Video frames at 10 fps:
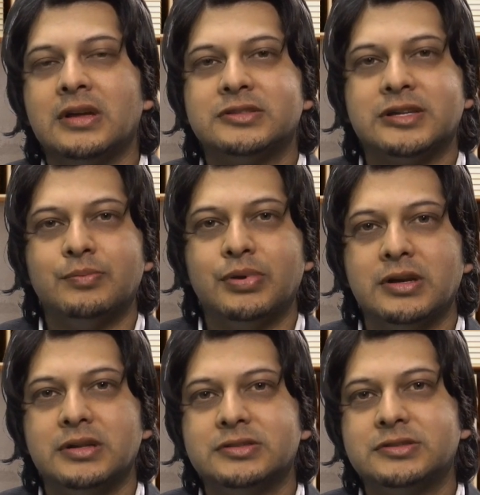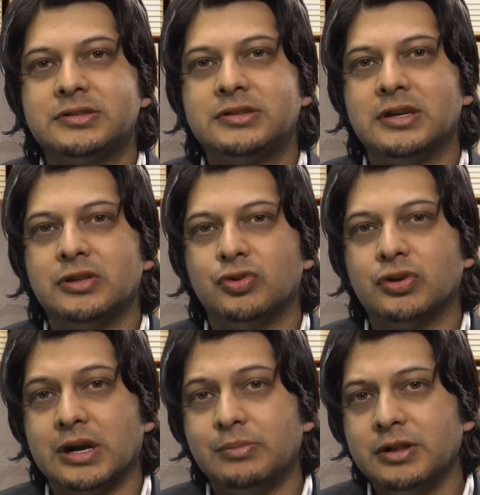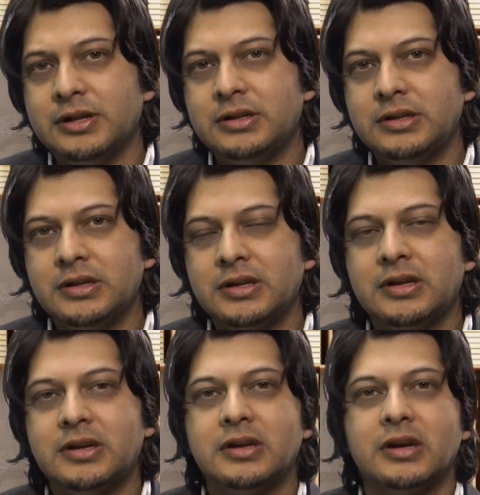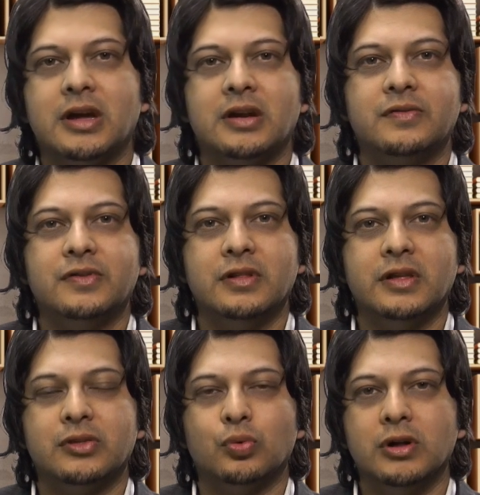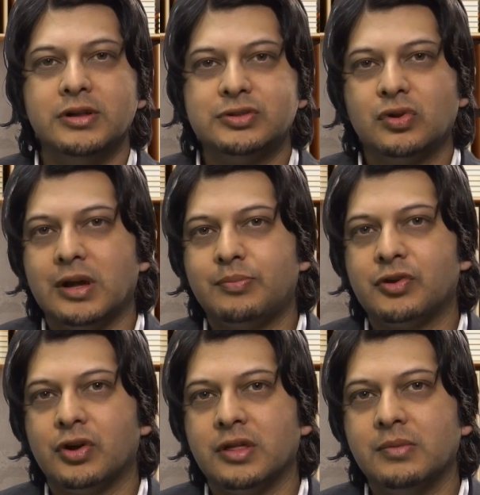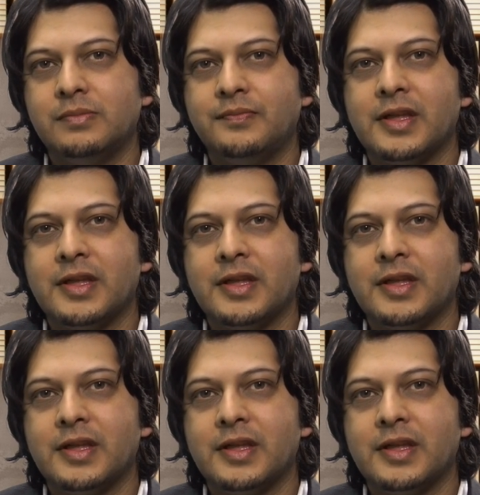Some parents tend to crumble in and feel that the world is collapsing on them.